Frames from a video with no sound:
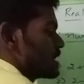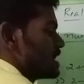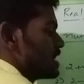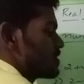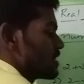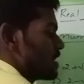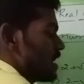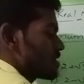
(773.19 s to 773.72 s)

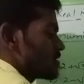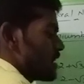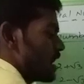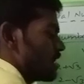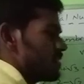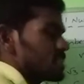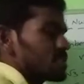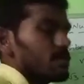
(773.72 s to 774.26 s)
This one also
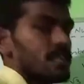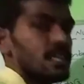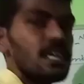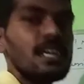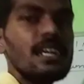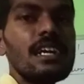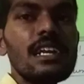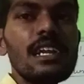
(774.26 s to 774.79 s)
always
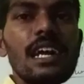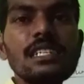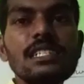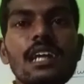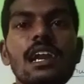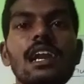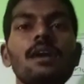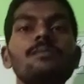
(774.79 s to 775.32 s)
be
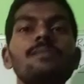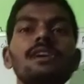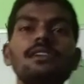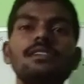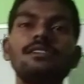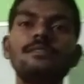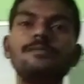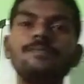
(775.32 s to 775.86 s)
irrational
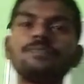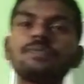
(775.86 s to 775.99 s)
number.